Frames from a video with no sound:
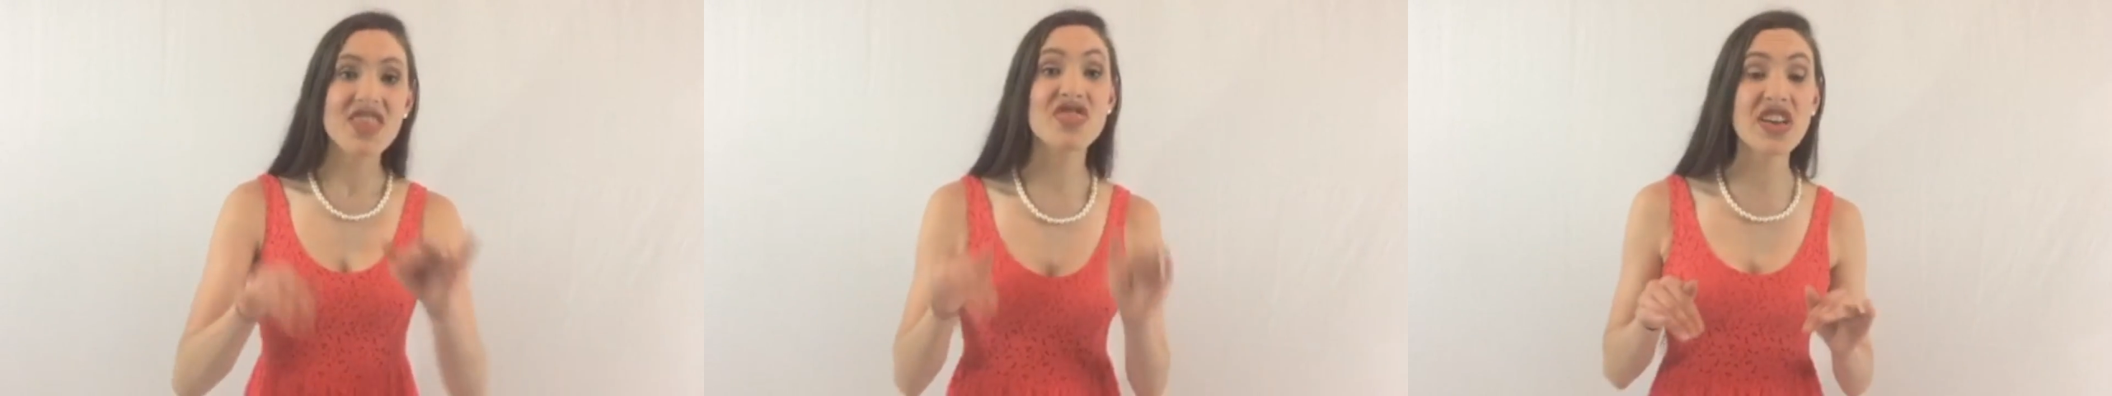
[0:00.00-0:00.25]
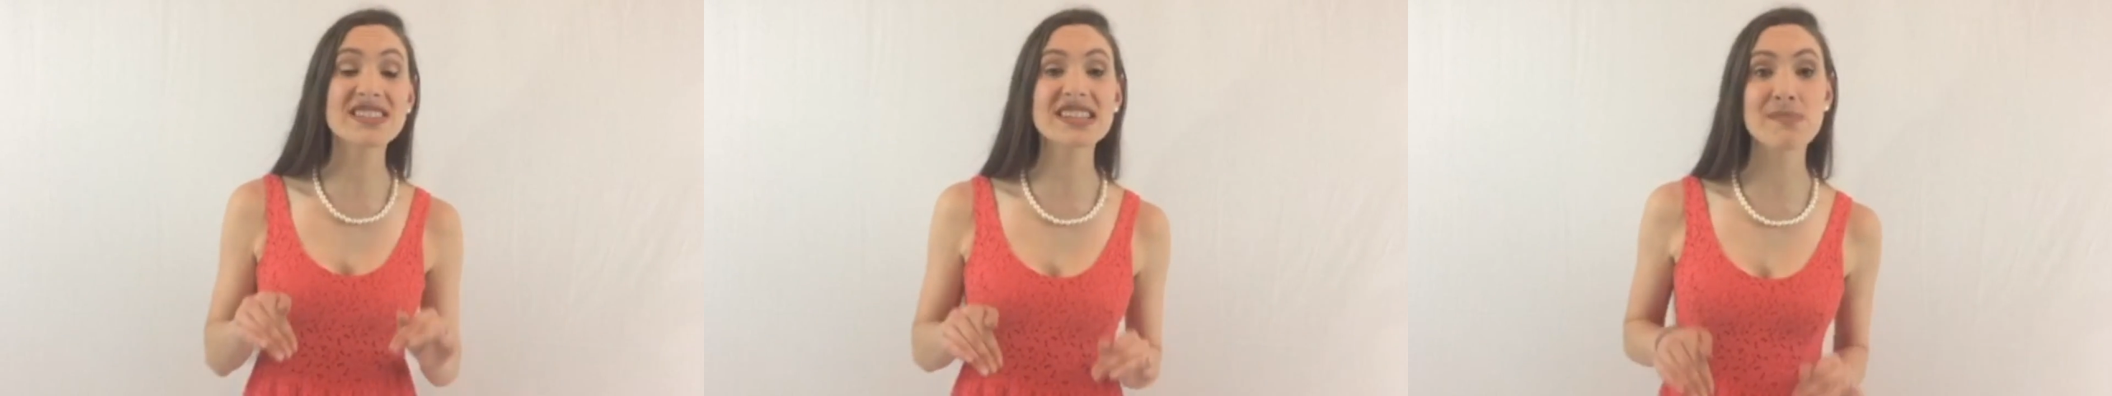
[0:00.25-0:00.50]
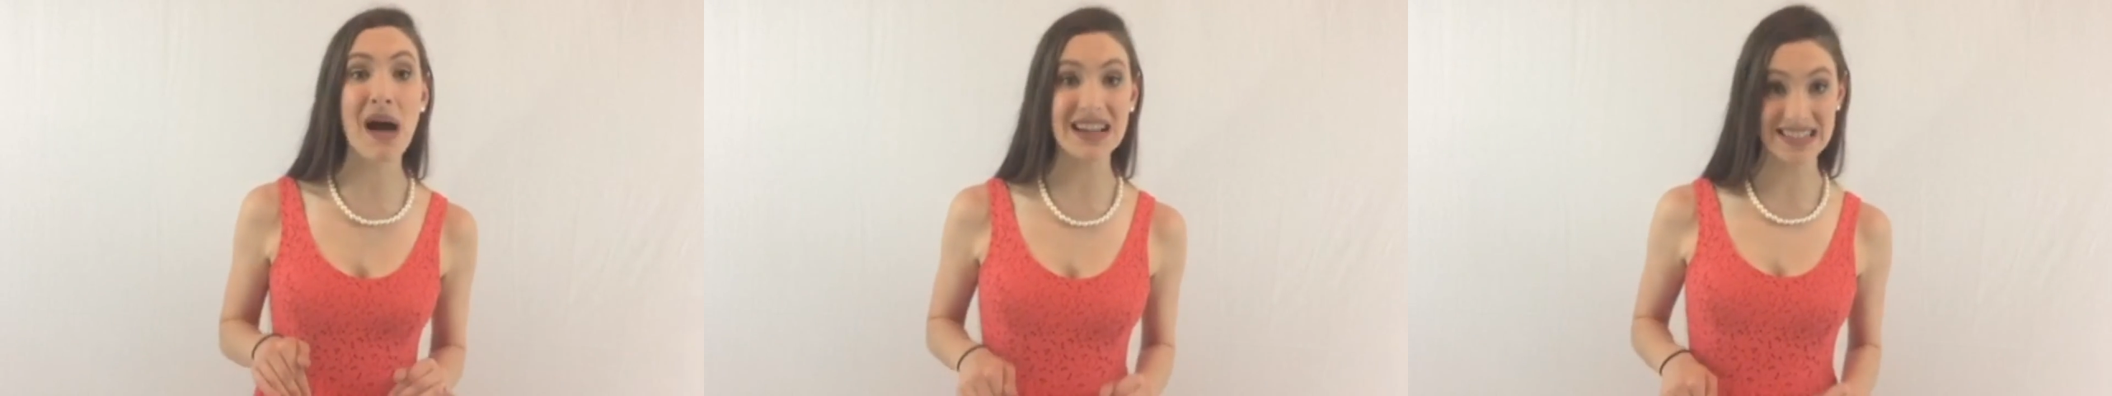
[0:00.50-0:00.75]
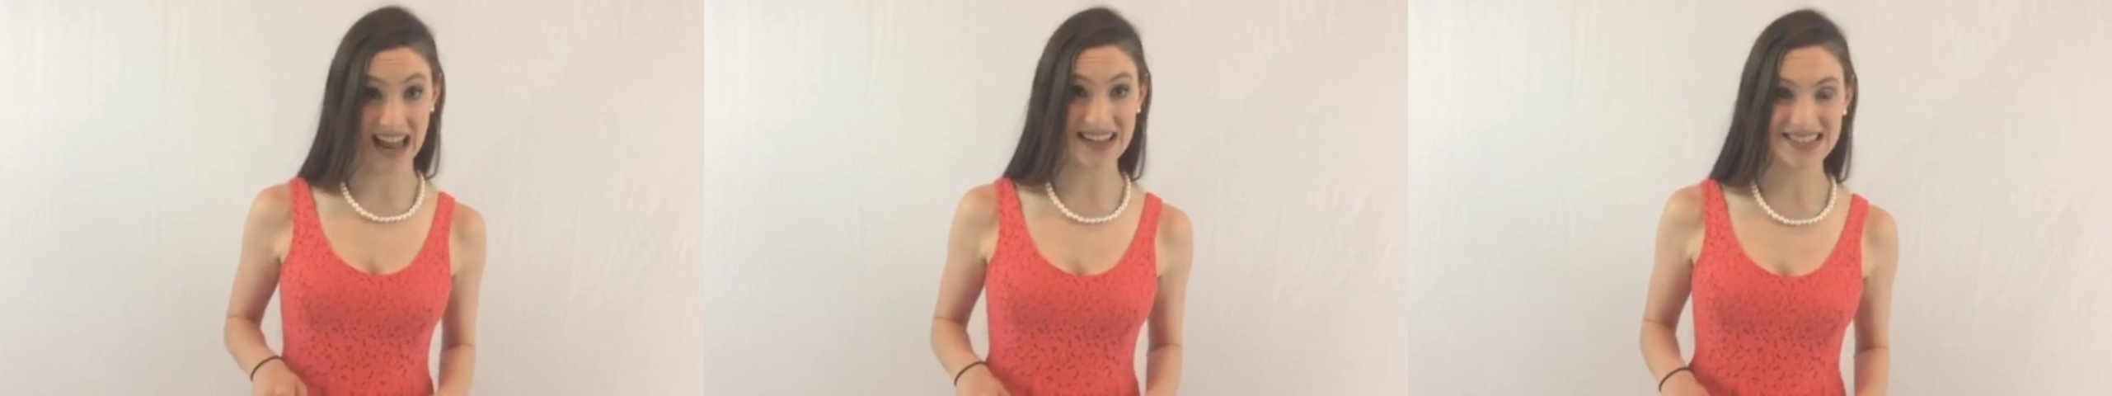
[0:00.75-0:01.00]
This is my
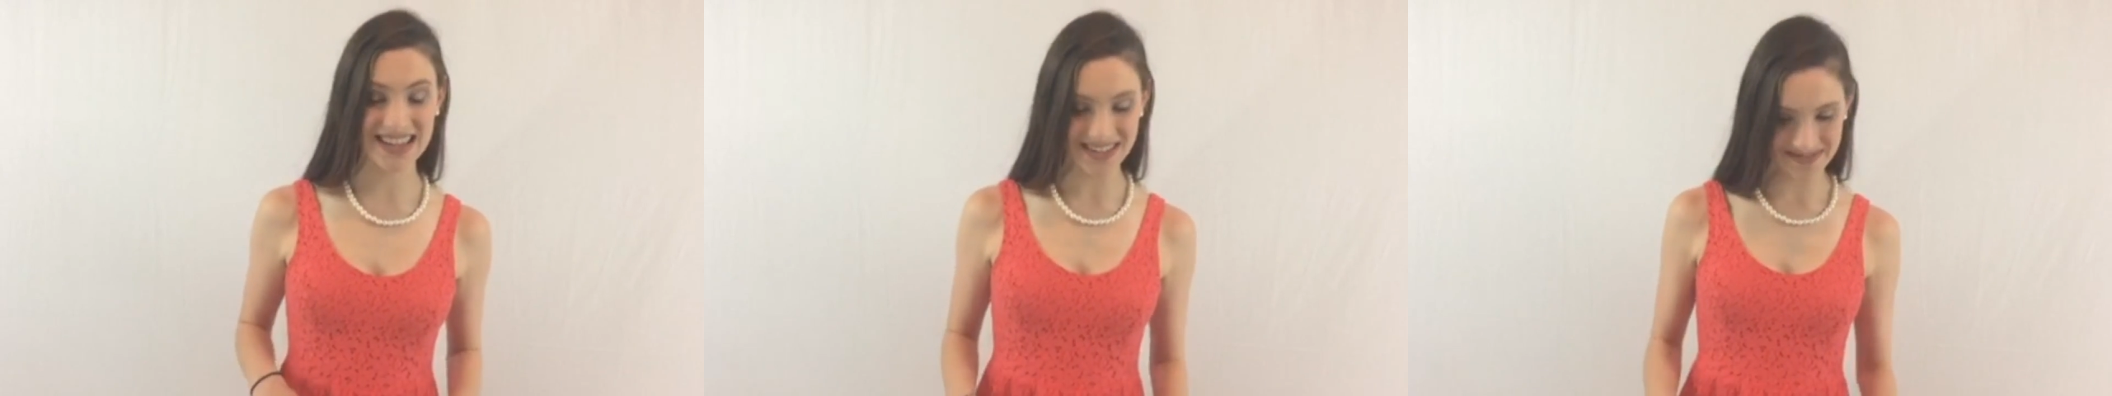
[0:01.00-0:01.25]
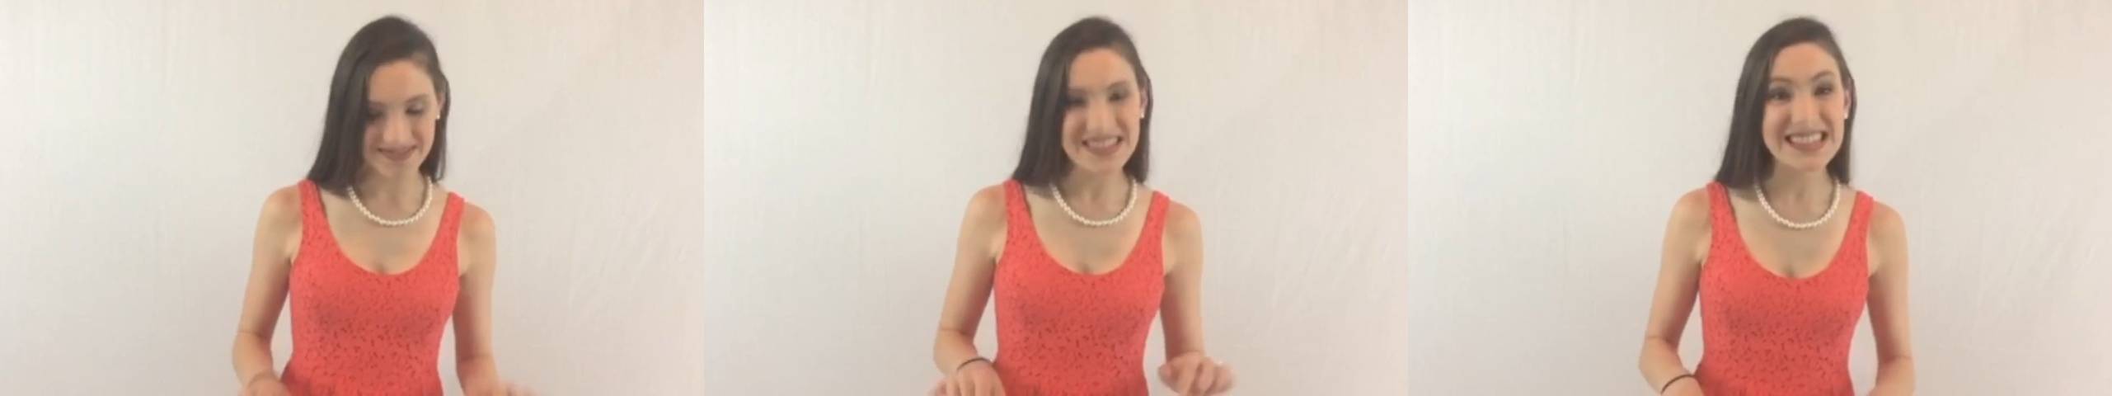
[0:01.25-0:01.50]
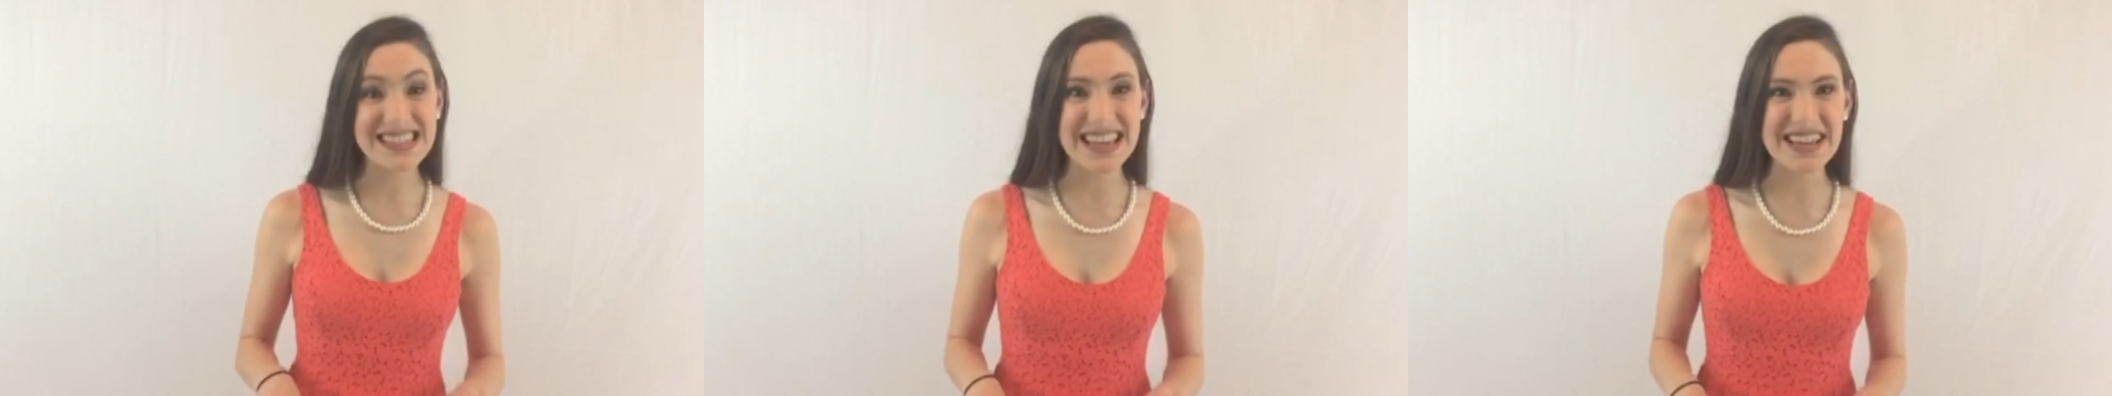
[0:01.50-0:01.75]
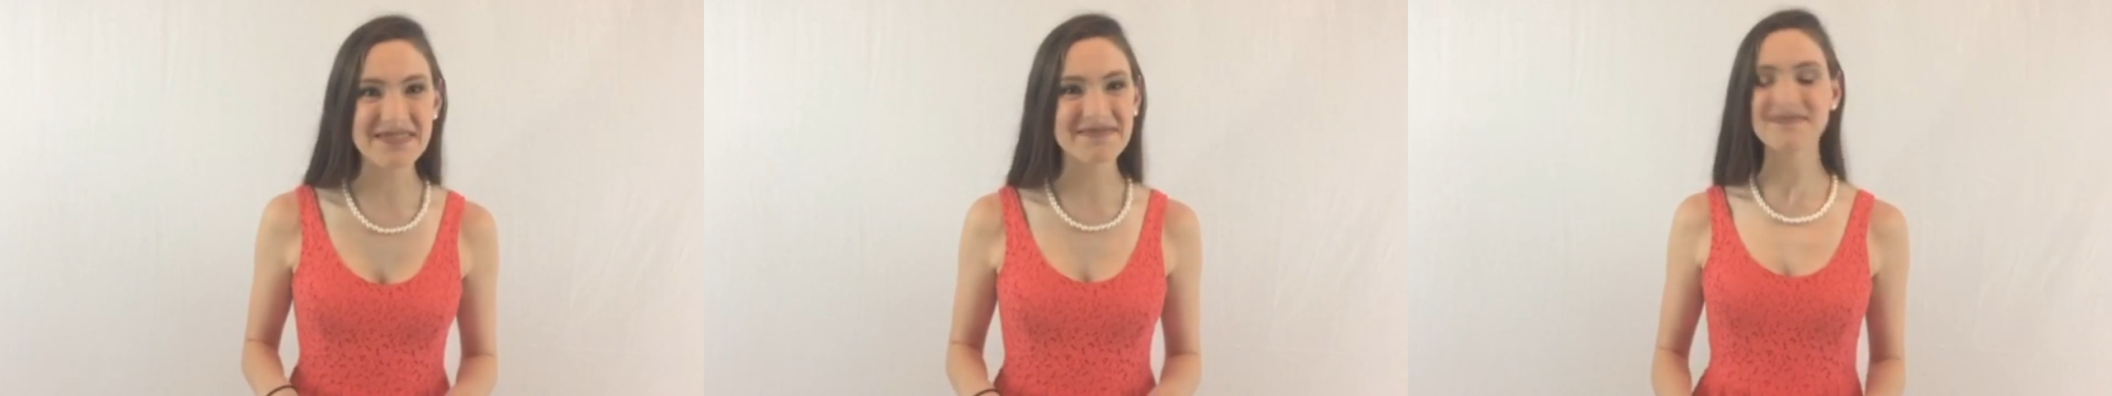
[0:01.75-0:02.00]
desk. See?